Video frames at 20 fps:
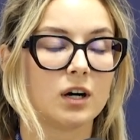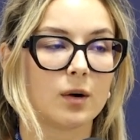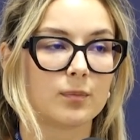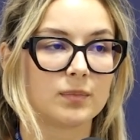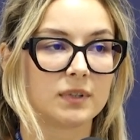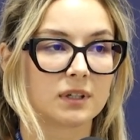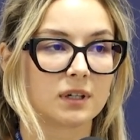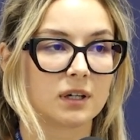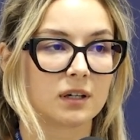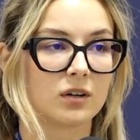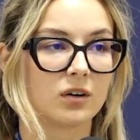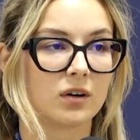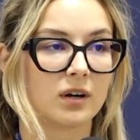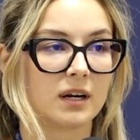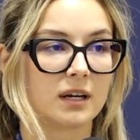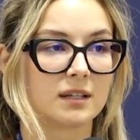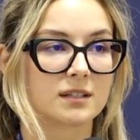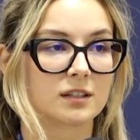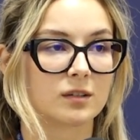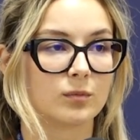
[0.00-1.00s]
optical
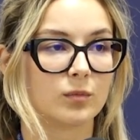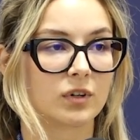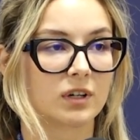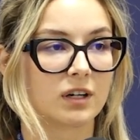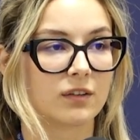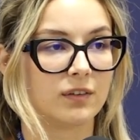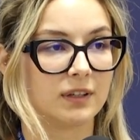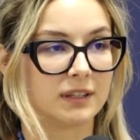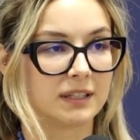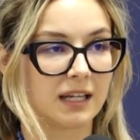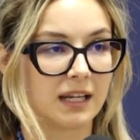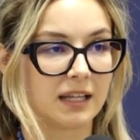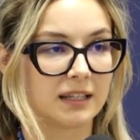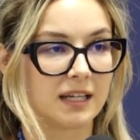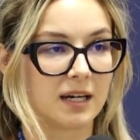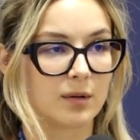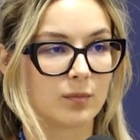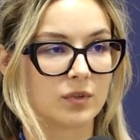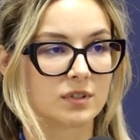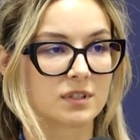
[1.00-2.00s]
coherence tomography,
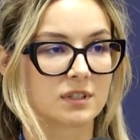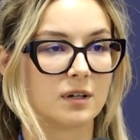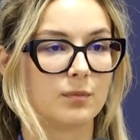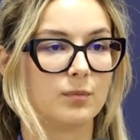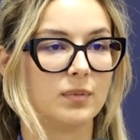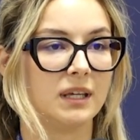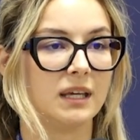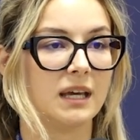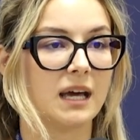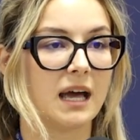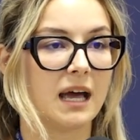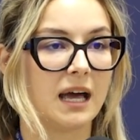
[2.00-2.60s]
teledermoscopy,